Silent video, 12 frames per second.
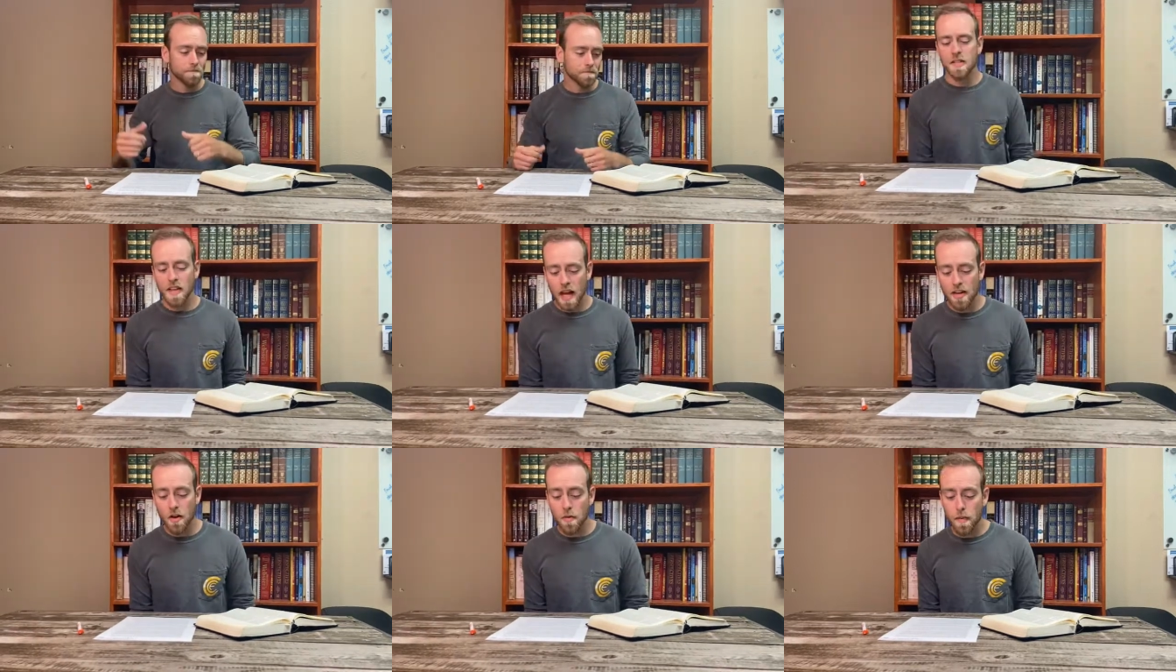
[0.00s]

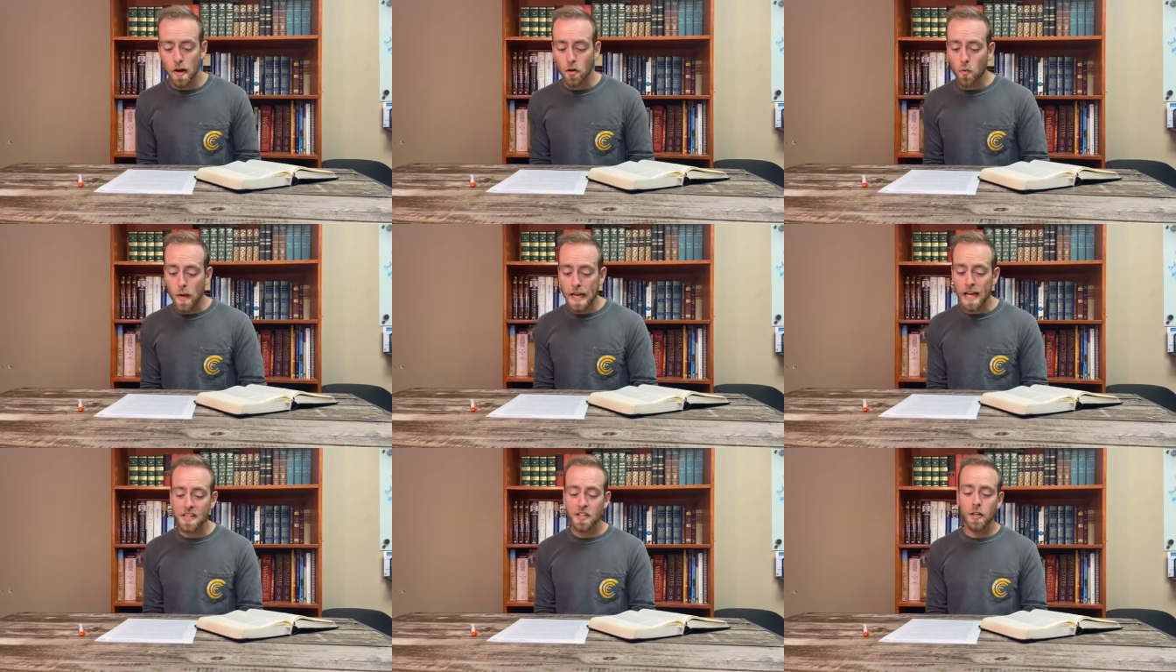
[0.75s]
Side note about Queen
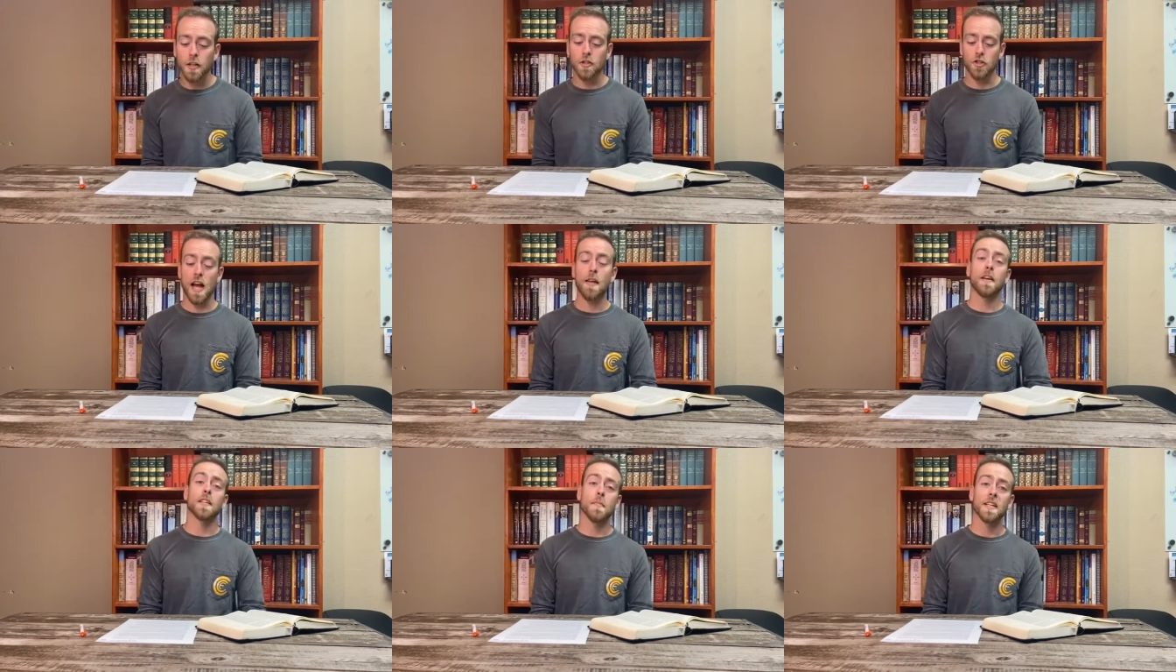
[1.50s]
Esther, shout
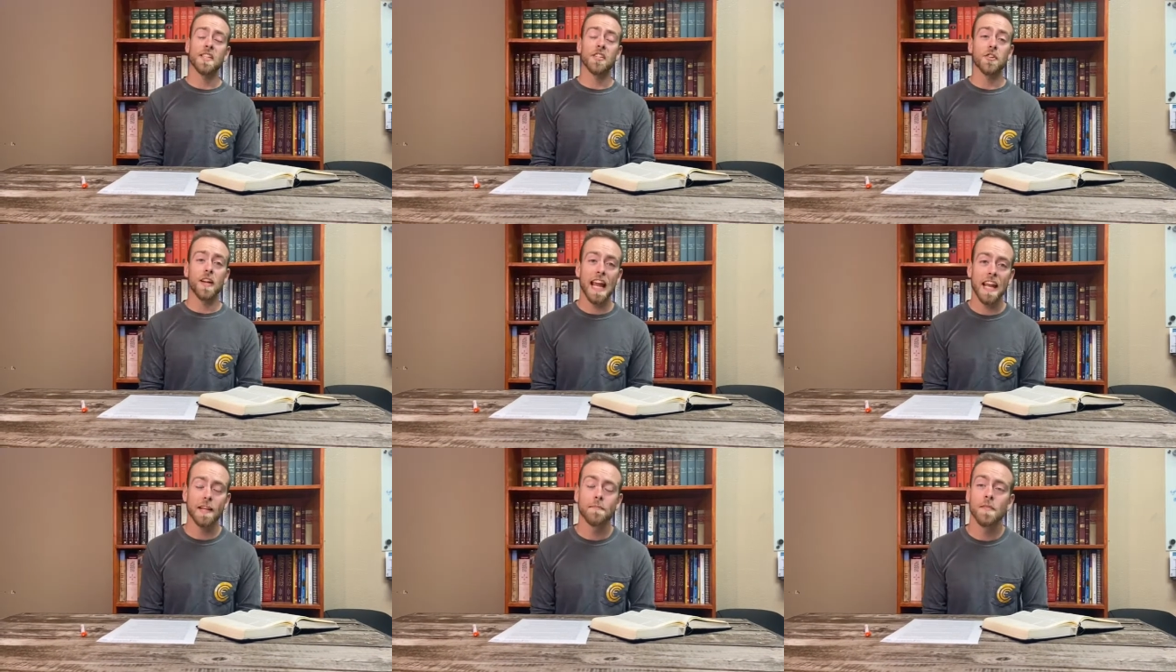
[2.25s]
out to my sister
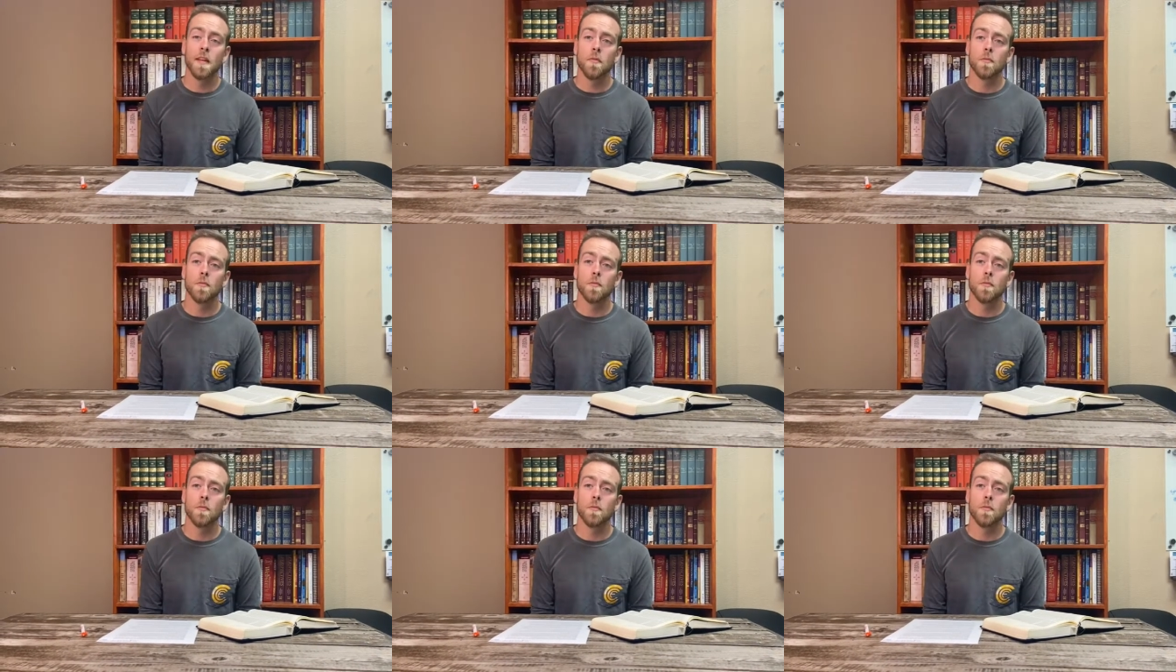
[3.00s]
Hannah.